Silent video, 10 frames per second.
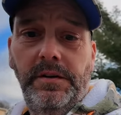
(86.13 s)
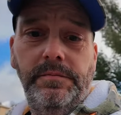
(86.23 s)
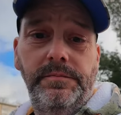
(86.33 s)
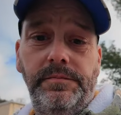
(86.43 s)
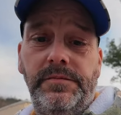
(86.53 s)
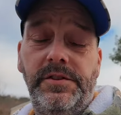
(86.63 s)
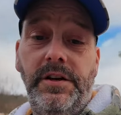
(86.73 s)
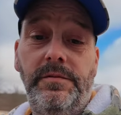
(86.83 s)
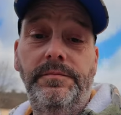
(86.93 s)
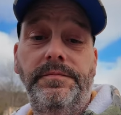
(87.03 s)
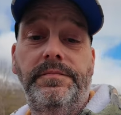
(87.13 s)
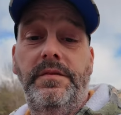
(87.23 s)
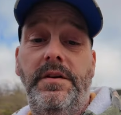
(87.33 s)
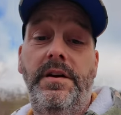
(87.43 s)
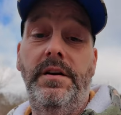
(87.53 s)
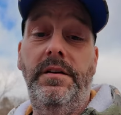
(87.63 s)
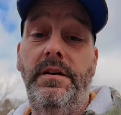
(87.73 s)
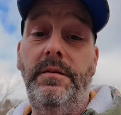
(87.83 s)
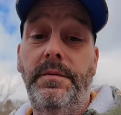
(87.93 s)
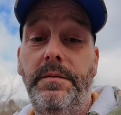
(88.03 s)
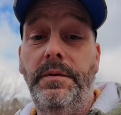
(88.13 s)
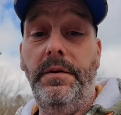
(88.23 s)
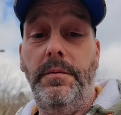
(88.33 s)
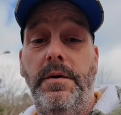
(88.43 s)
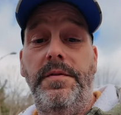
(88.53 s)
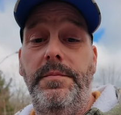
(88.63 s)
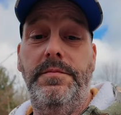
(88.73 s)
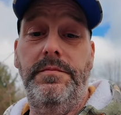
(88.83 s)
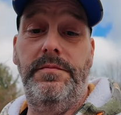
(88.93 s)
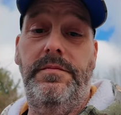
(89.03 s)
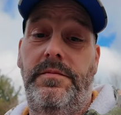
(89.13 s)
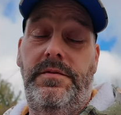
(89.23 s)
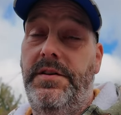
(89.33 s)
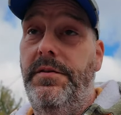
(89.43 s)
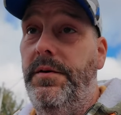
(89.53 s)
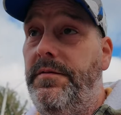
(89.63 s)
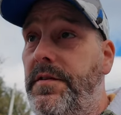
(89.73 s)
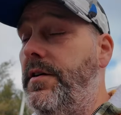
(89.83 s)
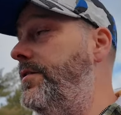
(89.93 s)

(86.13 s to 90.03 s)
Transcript: it. So, and uh, we really don't want them to do it for